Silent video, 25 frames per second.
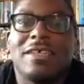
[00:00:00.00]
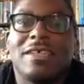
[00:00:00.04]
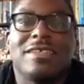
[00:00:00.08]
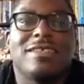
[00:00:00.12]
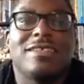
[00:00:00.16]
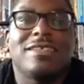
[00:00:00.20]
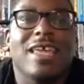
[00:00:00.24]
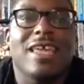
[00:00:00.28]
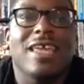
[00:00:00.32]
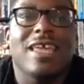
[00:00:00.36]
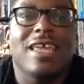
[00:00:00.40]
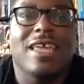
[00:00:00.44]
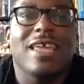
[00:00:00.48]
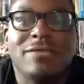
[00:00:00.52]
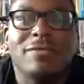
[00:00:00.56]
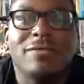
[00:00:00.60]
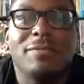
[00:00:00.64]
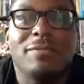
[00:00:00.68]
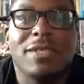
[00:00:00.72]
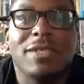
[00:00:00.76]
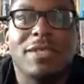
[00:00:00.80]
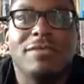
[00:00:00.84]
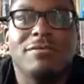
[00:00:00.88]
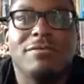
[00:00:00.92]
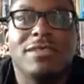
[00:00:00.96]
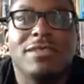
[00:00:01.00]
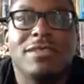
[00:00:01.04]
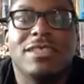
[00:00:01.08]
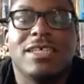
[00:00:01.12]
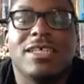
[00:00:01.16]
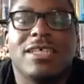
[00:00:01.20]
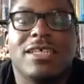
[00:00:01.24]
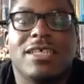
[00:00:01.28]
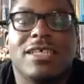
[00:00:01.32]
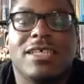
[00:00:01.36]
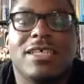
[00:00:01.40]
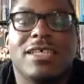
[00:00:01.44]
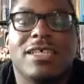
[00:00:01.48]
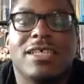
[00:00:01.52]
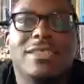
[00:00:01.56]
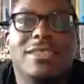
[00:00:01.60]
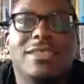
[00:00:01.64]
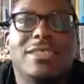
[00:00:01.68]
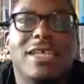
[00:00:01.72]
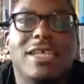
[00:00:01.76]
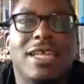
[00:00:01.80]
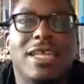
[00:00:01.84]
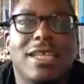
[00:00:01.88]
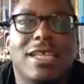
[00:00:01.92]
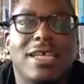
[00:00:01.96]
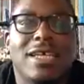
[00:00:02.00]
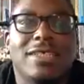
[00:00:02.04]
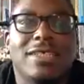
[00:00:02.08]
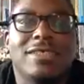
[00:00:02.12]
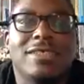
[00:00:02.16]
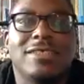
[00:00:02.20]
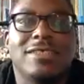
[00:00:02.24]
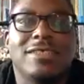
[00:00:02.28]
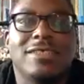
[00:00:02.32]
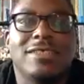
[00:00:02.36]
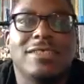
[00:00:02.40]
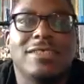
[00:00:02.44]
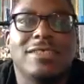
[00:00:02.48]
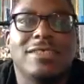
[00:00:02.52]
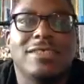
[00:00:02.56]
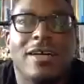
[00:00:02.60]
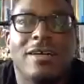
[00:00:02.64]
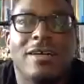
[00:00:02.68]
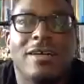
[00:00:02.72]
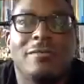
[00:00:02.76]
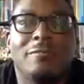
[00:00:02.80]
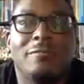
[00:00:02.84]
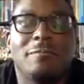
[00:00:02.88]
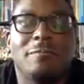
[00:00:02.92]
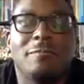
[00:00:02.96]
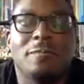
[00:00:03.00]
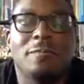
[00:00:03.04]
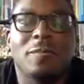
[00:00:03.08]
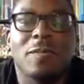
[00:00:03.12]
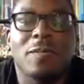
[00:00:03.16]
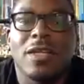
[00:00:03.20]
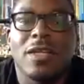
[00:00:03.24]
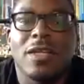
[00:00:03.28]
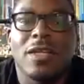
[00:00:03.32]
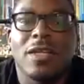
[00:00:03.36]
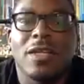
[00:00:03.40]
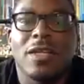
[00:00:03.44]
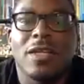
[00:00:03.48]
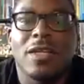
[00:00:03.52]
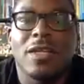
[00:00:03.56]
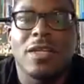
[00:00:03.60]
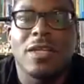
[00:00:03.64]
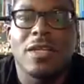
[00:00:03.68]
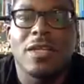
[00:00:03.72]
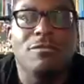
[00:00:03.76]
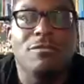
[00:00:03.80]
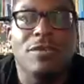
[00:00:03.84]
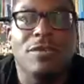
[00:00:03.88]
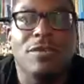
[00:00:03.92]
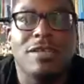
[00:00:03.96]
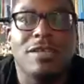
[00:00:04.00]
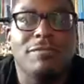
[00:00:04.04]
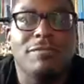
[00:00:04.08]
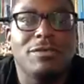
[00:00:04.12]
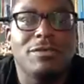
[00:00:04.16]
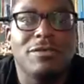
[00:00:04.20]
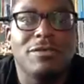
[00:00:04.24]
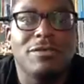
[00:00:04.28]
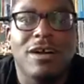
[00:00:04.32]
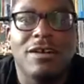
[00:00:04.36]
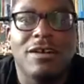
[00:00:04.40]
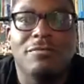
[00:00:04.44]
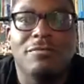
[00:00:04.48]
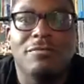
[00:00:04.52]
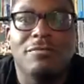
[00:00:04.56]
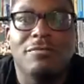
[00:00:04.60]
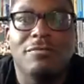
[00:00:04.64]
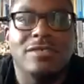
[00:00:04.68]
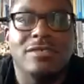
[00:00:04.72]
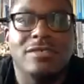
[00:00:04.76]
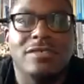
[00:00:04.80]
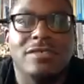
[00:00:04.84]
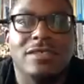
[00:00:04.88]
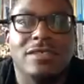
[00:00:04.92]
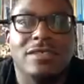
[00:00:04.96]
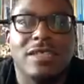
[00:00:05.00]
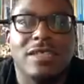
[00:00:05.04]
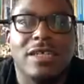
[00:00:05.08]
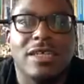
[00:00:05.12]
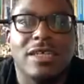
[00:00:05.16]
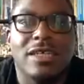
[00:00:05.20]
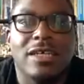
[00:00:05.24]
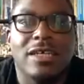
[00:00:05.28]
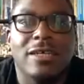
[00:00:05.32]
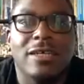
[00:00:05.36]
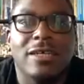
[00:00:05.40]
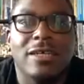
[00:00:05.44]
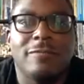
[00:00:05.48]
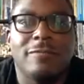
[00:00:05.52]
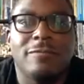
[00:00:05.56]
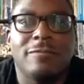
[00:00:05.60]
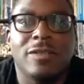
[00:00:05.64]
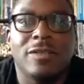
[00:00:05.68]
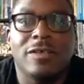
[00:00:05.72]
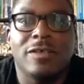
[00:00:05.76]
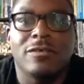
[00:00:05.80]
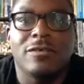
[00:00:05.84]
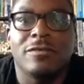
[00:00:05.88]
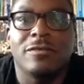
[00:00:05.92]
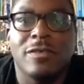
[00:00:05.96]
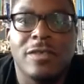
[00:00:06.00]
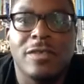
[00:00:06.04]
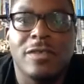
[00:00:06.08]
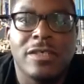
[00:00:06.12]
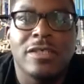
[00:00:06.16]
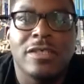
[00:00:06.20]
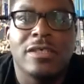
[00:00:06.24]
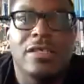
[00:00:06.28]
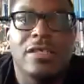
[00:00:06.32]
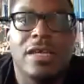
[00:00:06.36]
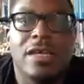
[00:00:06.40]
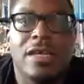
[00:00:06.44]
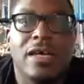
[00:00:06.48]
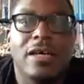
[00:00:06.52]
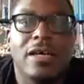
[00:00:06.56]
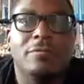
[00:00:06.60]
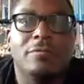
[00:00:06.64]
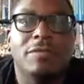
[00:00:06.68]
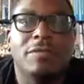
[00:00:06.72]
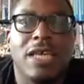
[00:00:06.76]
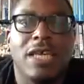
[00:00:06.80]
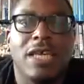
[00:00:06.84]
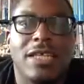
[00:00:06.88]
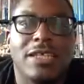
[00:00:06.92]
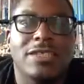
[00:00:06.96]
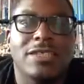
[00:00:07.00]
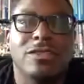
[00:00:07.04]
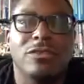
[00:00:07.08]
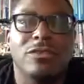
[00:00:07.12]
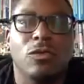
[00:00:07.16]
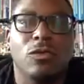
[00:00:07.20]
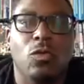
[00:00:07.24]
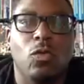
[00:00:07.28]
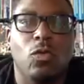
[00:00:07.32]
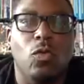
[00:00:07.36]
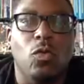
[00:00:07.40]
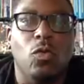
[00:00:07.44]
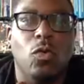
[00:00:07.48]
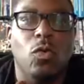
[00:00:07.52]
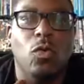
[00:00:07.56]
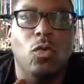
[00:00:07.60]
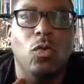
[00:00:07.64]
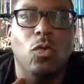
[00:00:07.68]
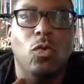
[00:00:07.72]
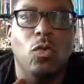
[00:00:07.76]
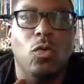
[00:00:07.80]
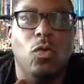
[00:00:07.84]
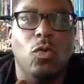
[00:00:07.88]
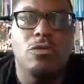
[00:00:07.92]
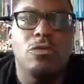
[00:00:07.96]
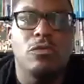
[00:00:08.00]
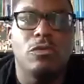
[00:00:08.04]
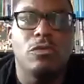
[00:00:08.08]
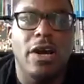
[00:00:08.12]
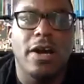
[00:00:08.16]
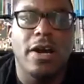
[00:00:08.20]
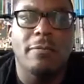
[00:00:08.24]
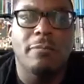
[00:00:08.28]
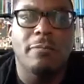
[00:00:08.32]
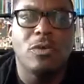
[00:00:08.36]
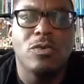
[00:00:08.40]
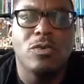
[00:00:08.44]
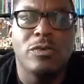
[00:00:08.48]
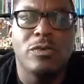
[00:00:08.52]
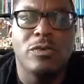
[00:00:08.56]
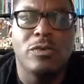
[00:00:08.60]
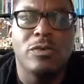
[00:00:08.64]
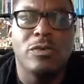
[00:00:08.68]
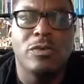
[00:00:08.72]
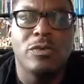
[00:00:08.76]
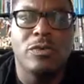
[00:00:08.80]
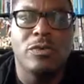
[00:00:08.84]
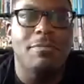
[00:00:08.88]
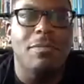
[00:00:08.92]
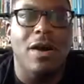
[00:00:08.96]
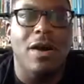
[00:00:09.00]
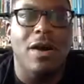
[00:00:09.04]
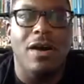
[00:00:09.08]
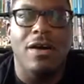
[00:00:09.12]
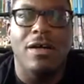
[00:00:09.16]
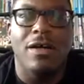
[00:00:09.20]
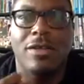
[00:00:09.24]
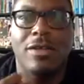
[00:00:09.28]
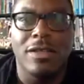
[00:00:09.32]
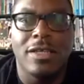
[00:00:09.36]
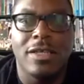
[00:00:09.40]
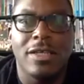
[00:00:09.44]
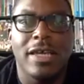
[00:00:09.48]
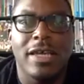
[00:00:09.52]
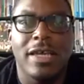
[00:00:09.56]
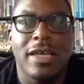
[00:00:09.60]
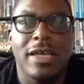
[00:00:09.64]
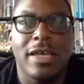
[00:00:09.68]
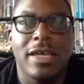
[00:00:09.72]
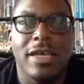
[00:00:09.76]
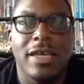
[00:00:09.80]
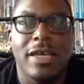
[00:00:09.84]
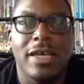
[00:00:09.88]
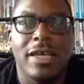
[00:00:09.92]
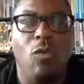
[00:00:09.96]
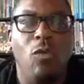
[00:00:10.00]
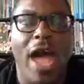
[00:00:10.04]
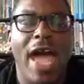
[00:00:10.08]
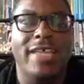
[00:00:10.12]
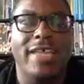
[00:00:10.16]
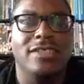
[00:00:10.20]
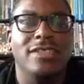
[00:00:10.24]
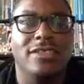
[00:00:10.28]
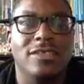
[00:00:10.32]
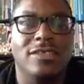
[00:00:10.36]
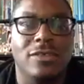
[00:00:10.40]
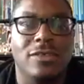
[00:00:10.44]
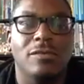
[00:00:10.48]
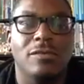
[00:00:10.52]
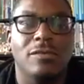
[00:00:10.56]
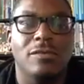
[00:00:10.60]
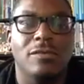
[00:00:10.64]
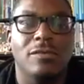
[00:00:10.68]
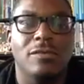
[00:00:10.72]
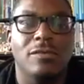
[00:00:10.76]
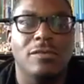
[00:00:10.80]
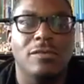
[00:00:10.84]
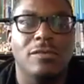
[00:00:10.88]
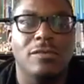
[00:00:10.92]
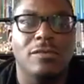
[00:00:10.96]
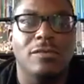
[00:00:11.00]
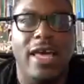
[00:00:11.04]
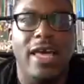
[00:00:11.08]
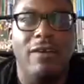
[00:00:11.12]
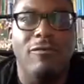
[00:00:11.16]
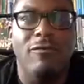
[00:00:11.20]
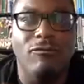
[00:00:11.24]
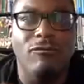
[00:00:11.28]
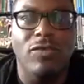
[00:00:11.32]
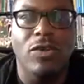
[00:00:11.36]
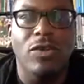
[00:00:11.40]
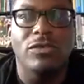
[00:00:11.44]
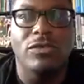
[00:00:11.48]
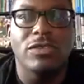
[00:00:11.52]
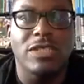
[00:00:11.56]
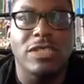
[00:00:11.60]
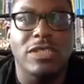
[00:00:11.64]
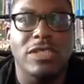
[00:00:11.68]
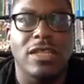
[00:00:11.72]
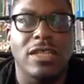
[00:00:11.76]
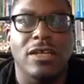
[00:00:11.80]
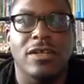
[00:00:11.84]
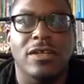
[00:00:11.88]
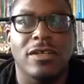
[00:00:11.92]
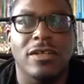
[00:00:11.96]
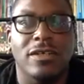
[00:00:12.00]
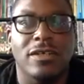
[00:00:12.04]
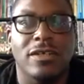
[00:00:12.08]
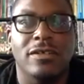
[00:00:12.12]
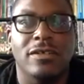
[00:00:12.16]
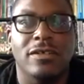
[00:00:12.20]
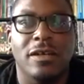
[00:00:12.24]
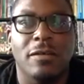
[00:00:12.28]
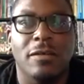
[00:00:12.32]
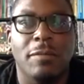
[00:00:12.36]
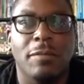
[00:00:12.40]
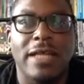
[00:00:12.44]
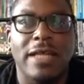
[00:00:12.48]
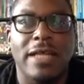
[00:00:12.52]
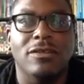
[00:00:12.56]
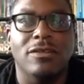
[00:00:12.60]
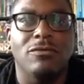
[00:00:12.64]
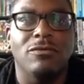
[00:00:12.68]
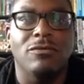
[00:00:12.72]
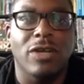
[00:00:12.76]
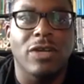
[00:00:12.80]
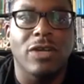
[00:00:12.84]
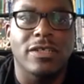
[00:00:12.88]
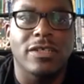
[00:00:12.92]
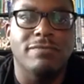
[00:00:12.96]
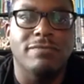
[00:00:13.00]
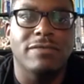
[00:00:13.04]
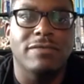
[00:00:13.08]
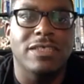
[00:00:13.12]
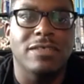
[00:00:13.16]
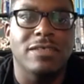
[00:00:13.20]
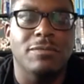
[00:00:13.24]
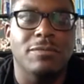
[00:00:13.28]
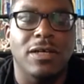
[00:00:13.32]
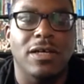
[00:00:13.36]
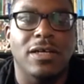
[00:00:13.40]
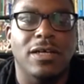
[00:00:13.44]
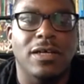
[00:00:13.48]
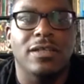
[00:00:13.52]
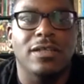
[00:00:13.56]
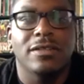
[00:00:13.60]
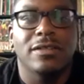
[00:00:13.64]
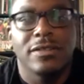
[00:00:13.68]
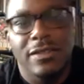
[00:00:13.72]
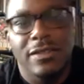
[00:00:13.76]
Thank you so much for being with us. Please tell us, either one of you all would love to know, tell us what is DMAHL, and why is it so important that folks learn about the work of DMAHL?